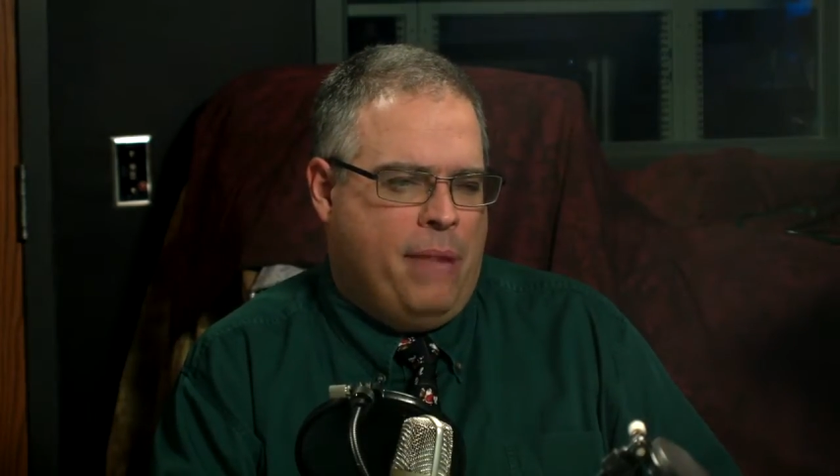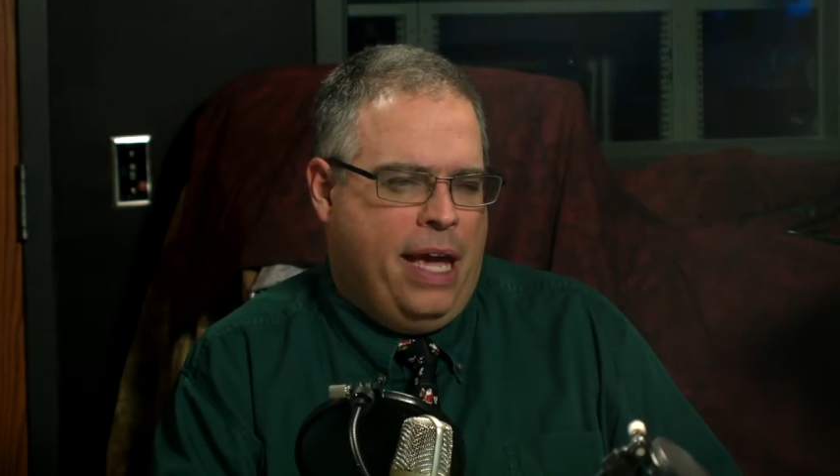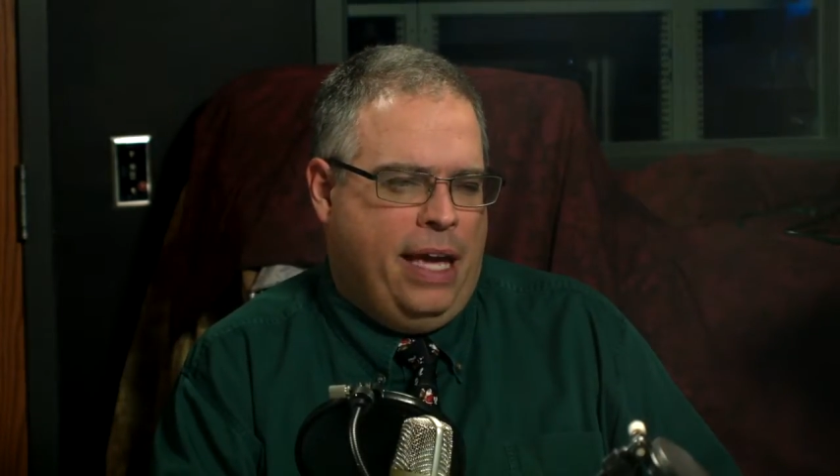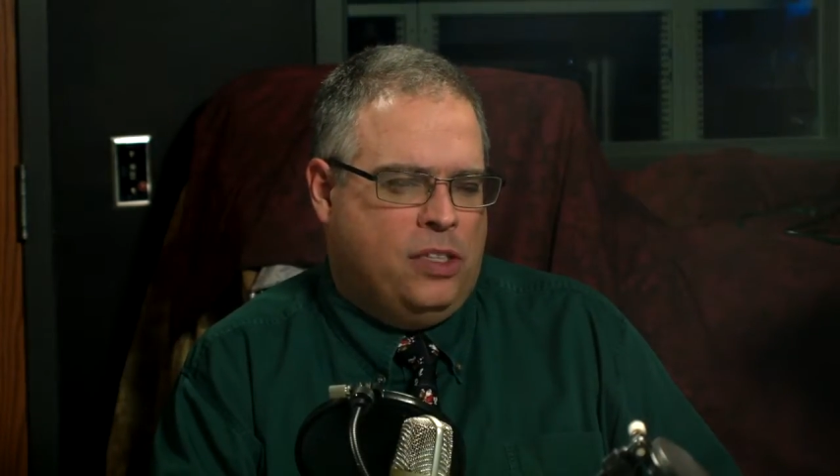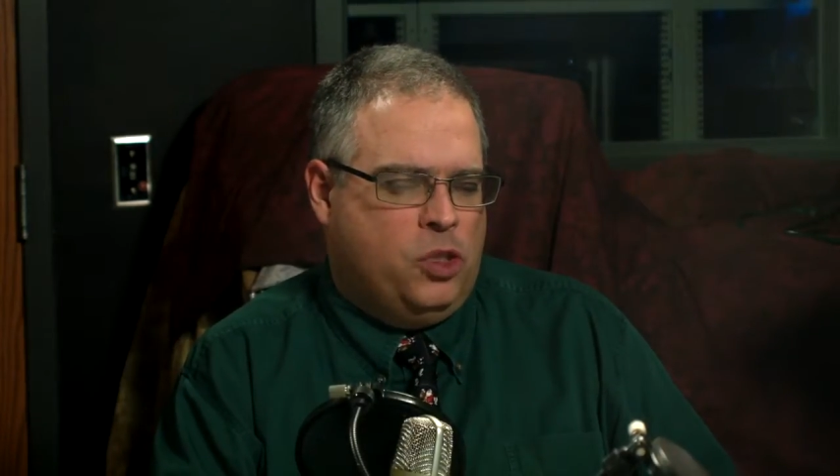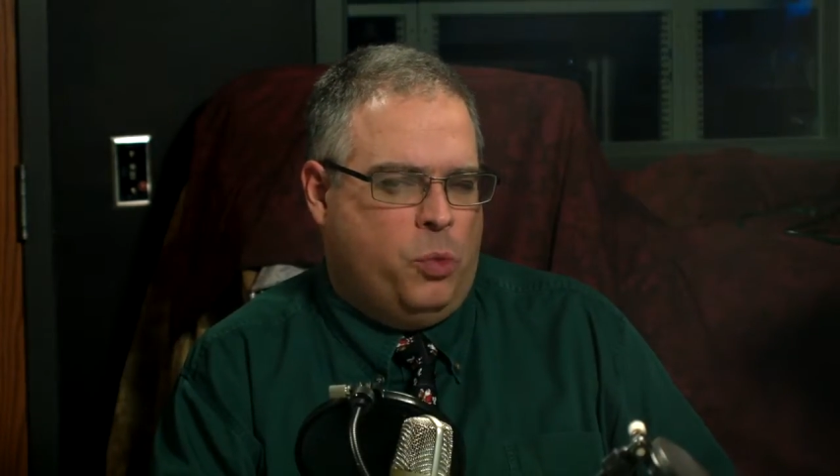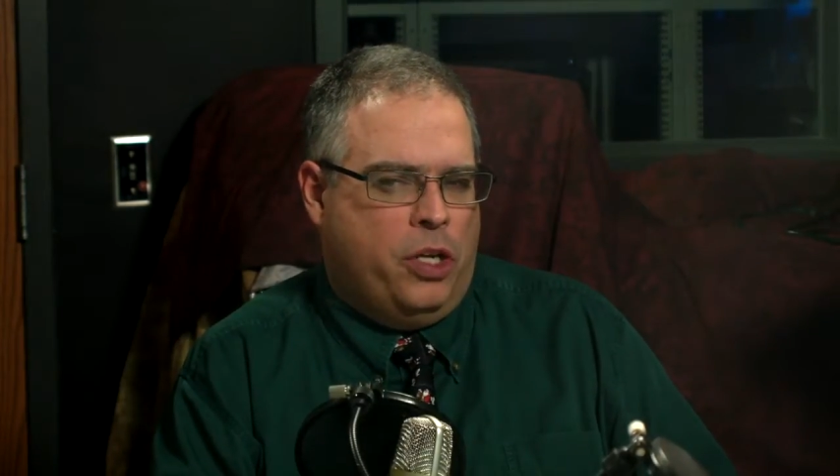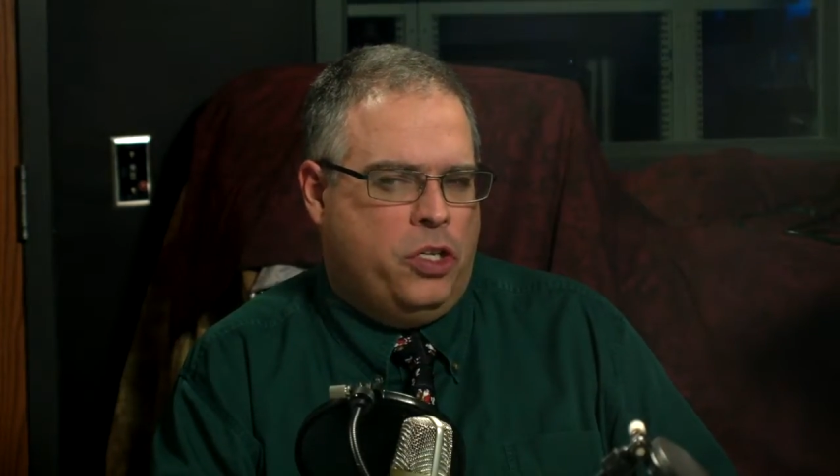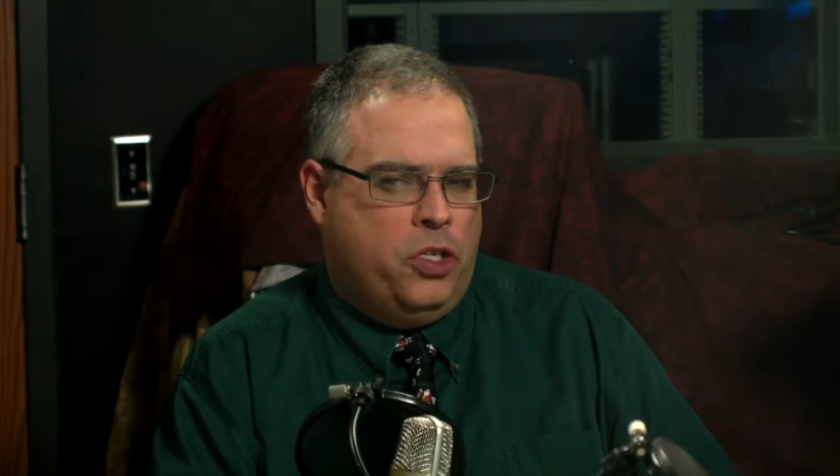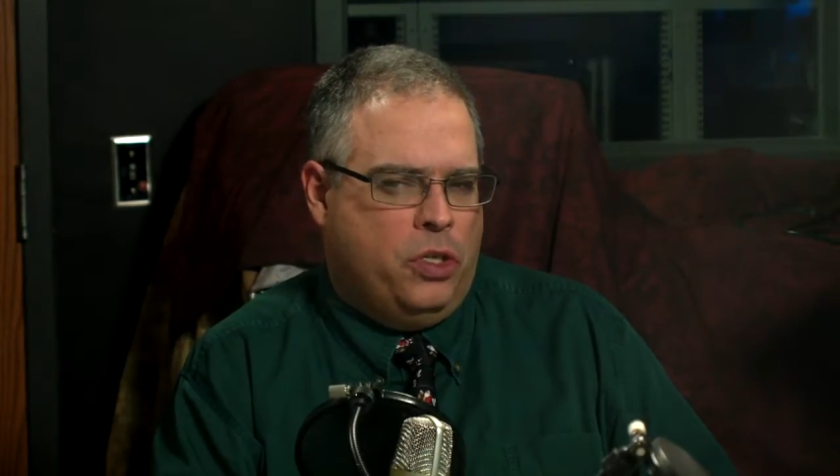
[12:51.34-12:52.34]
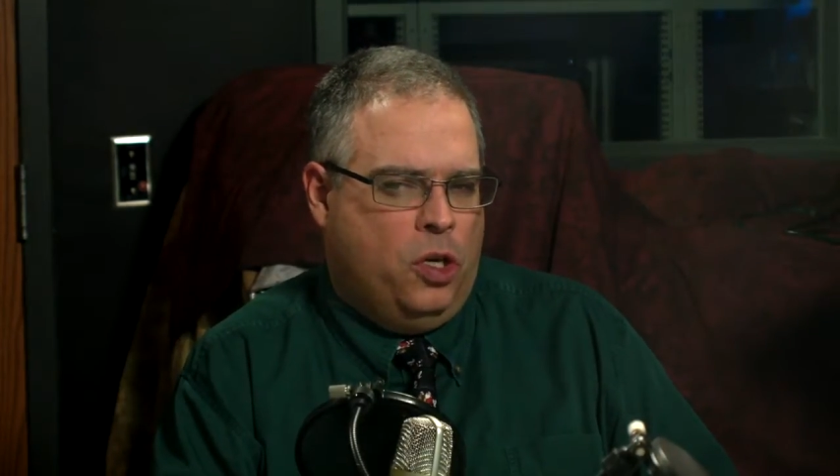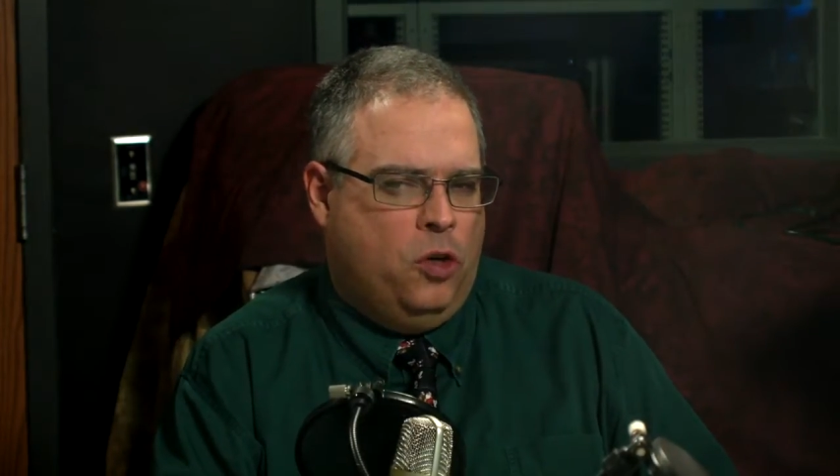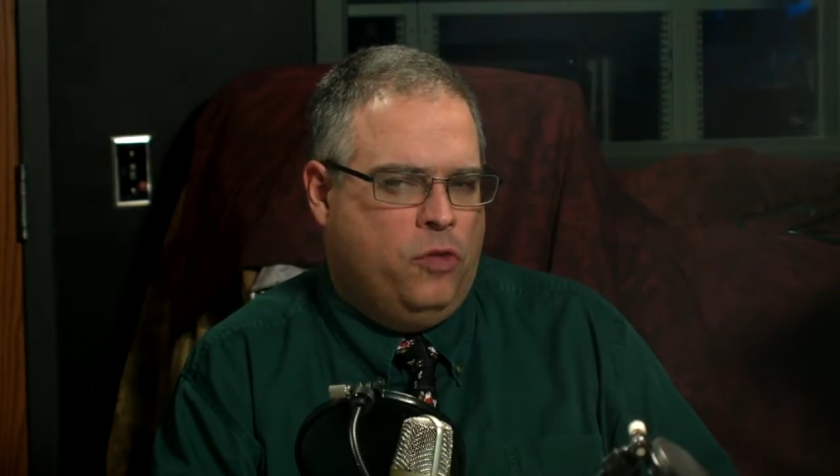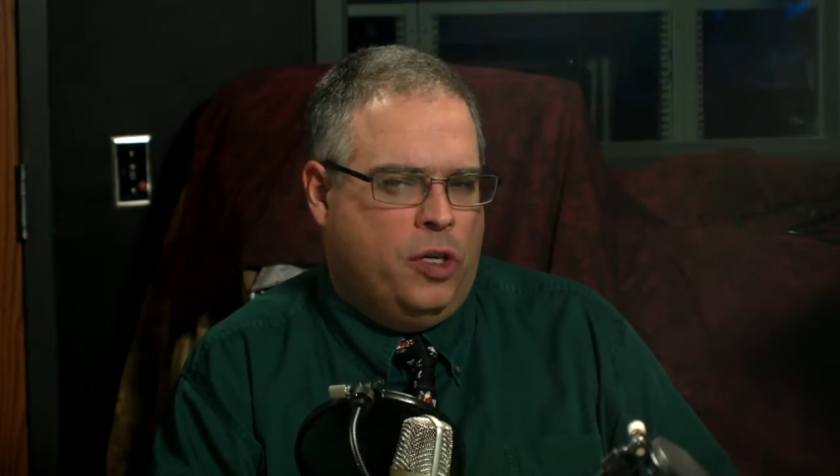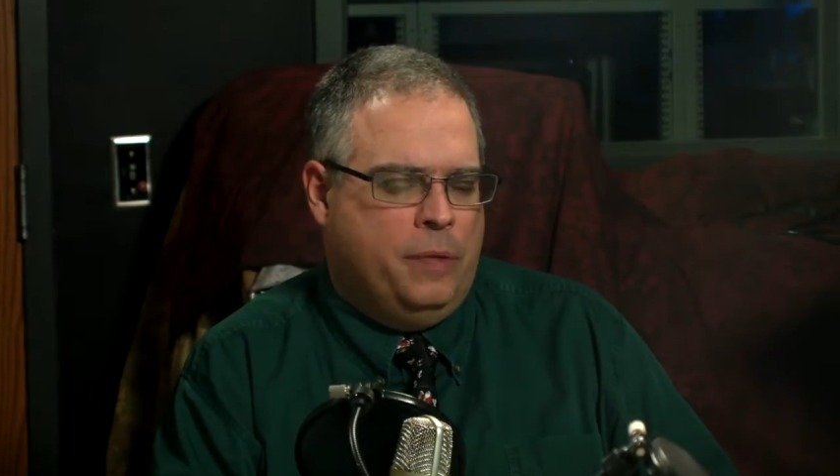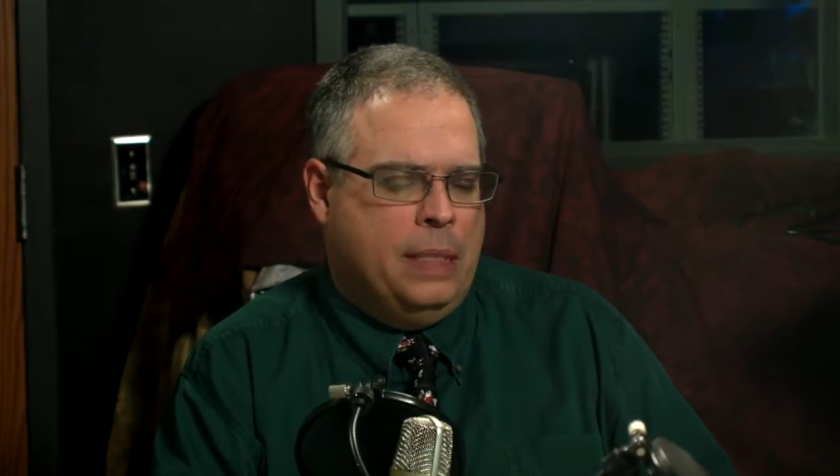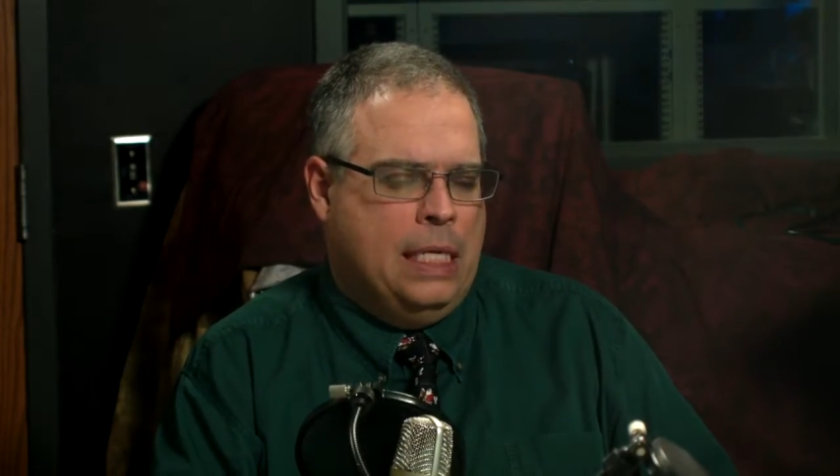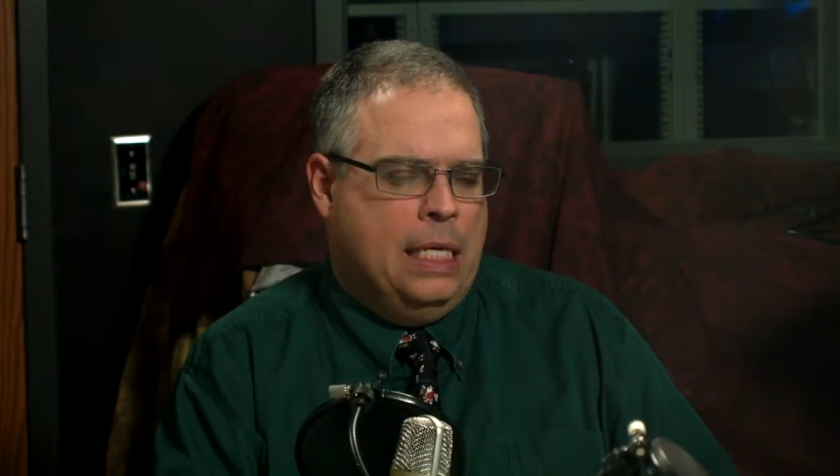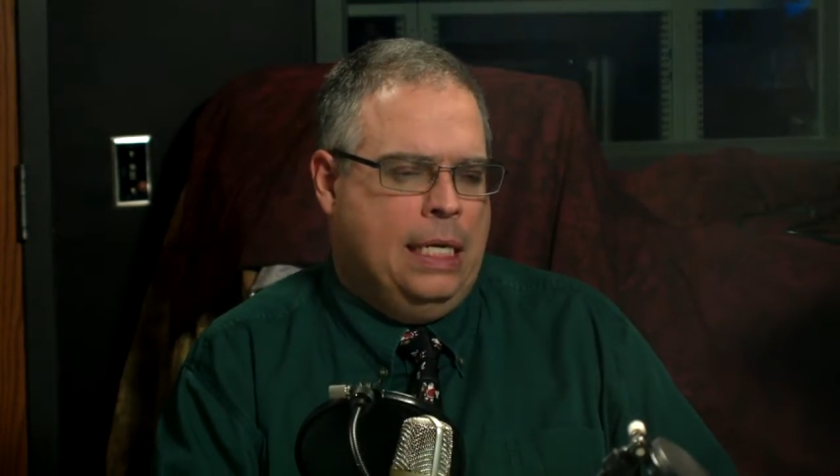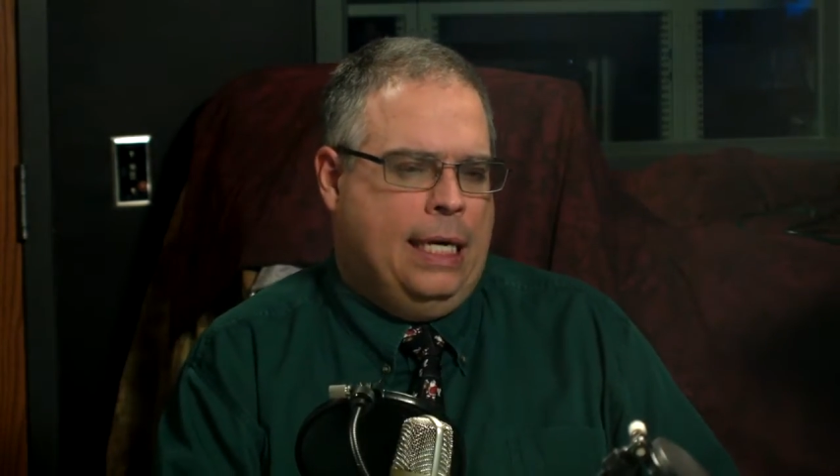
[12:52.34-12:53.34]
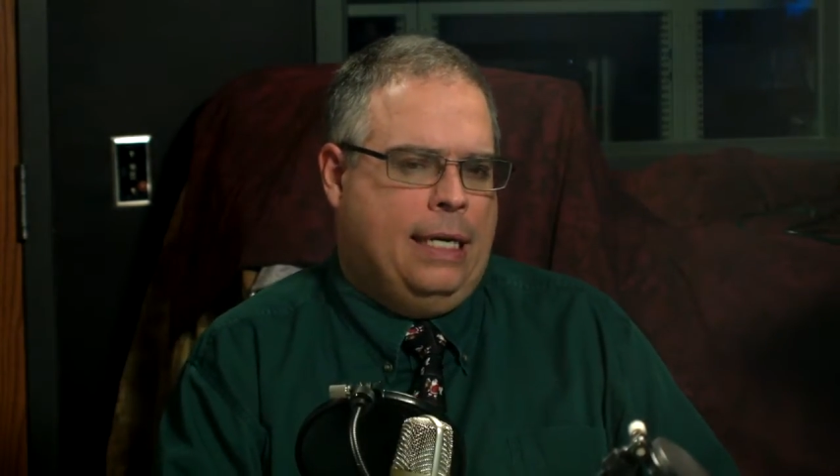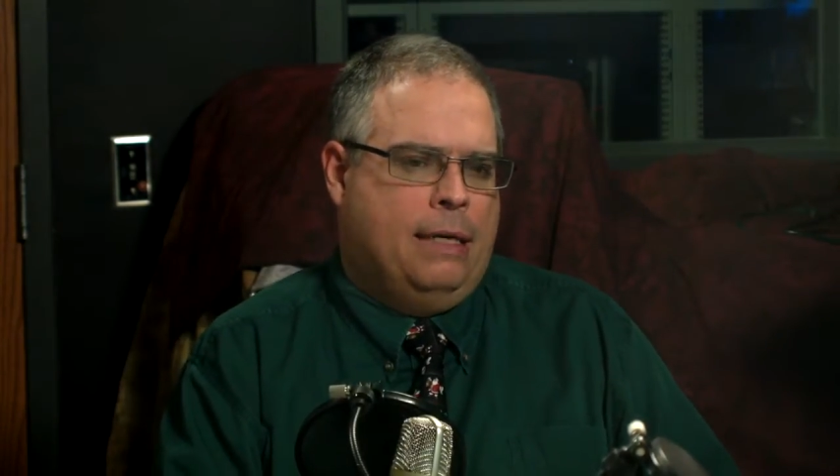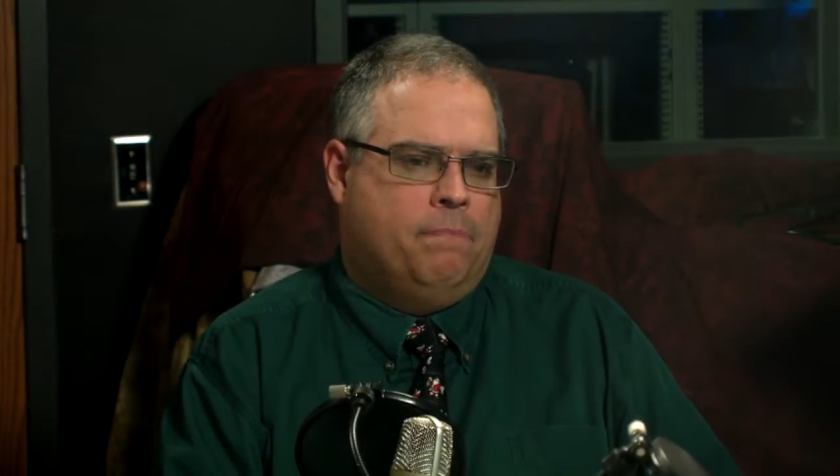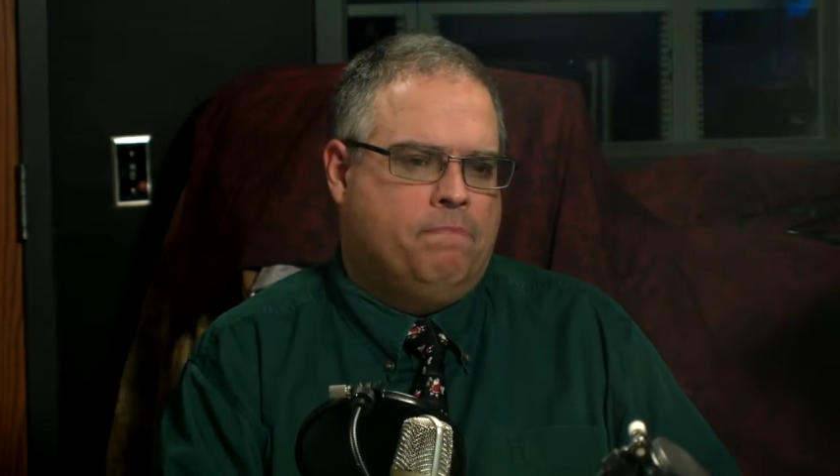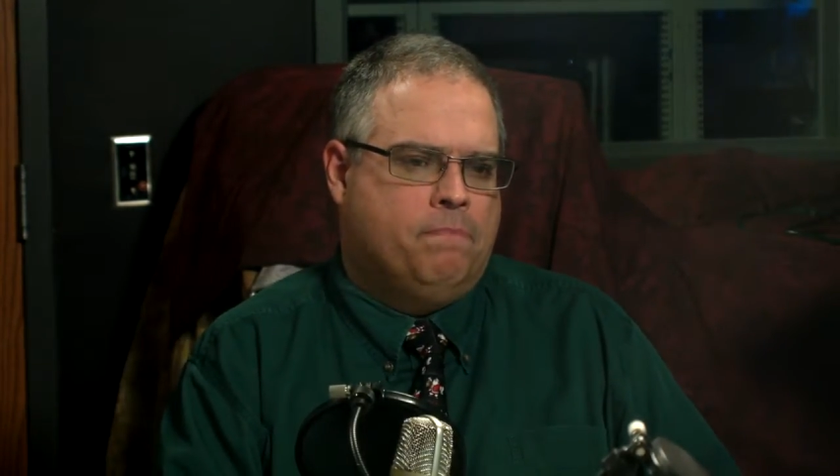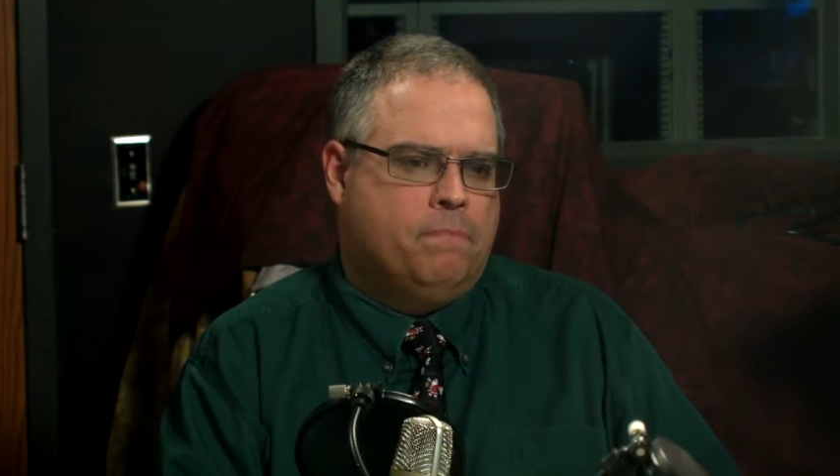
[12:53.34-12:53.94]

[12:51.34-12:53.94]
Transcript: may switch over. Um,